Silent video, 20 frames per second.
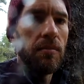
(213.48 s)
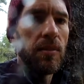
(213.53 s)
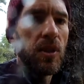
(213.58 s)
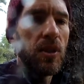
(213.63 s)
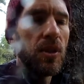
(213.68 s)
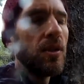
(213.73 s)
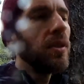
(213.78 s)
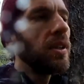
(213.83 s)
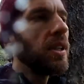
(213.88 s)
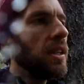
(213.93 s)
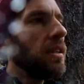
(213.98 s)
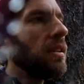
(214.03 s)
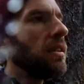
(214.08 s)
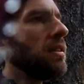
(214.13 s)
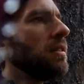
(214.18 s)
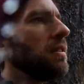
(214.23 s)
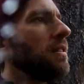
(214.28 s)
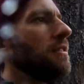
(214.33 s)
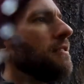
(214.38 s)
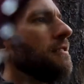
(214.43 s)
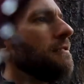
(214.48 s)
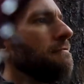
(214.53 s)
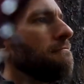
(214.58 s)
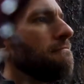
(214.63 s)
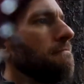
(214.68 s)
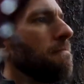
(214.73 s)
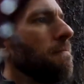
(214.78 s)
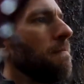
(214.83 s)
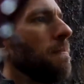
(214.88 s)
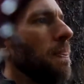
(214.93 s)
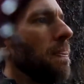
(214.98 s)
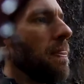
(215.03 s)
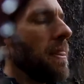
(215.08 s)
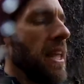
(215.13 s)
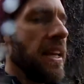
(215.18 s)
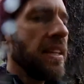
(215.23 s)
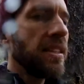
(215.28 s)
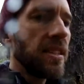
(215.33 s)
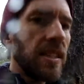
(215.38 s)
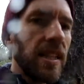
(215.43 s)
truly,
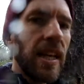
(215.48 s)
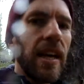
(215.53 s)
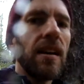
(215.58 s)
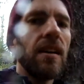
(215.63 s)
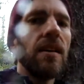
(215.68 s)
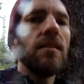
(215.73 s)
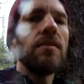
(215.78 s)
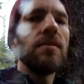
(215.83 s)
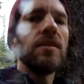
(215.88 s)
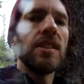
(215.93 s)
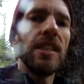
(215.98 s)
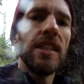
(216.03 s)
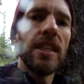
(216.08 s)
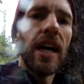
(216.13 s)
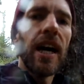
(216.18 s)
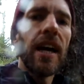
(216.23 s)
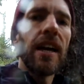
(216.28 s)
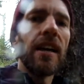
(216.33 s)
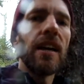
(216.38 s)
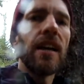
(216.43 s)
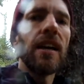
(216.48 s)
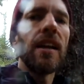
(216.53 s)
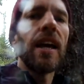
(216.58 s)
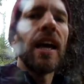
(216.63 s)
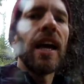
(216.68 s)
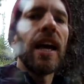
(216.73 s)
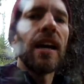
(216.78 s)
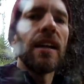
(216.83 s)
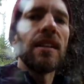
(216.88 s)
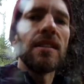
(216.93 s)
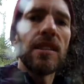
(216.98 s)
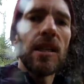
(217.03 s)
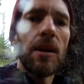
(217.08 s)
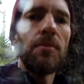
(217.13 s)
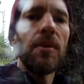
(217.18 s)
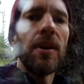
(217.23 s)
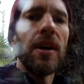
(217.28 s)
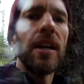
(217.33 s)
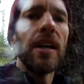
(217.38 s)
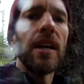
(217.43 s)
instead of denying it and
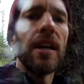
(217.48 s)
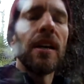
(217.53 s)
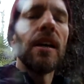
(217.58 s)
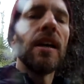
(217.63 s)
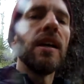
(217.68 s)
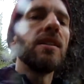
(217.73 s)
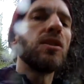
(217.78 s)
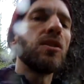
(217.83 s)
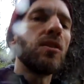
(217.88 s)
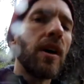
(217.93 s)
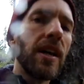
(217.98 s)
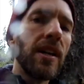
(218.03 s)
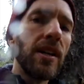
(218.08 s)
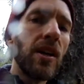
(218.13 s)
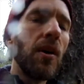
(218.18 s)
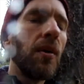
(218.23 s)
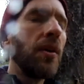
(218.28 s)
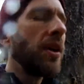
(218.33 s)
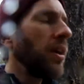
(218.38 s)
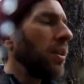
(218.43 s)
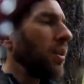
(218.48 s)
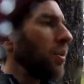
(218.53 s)
separating it and trying to go the